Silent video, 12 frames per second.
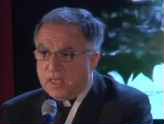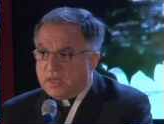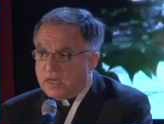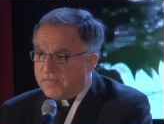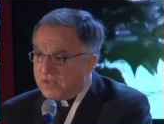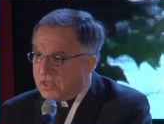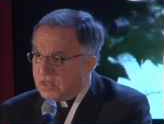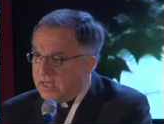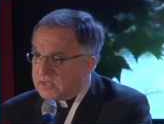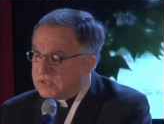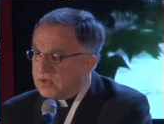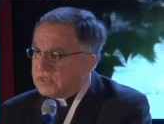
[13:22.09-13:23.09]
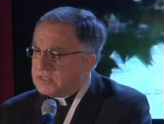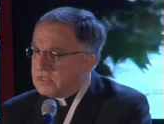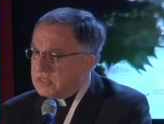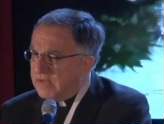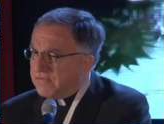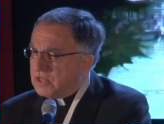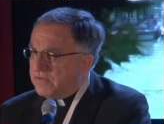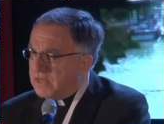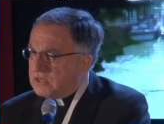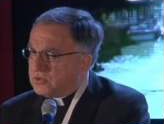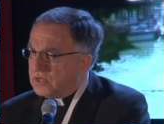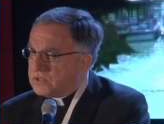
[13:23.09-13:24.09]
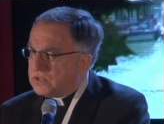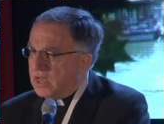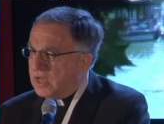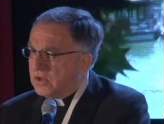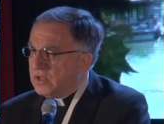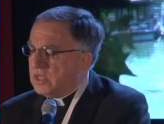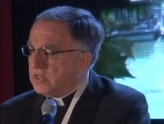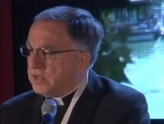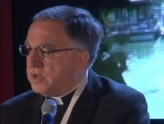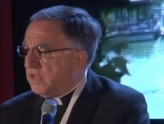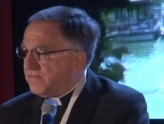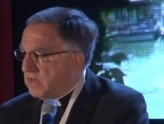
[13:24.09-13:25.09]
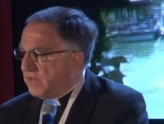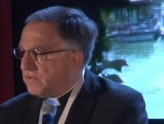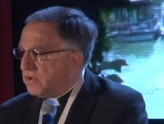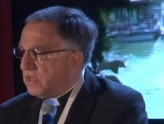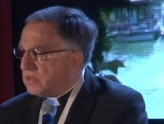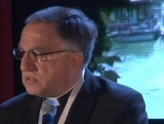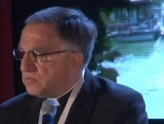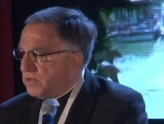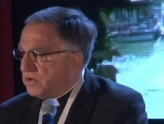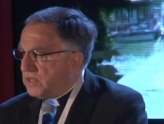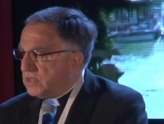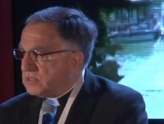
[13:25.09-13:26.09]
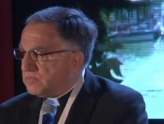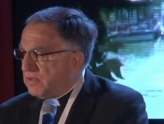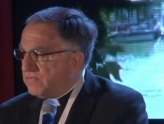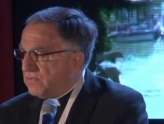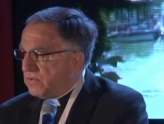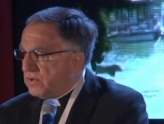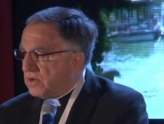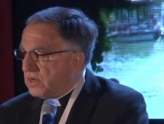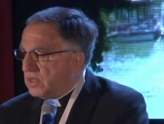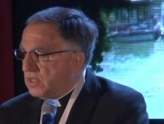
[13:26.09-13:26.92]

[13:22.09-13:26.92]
Nevertheless, there is a level of interest now that I have never experienced before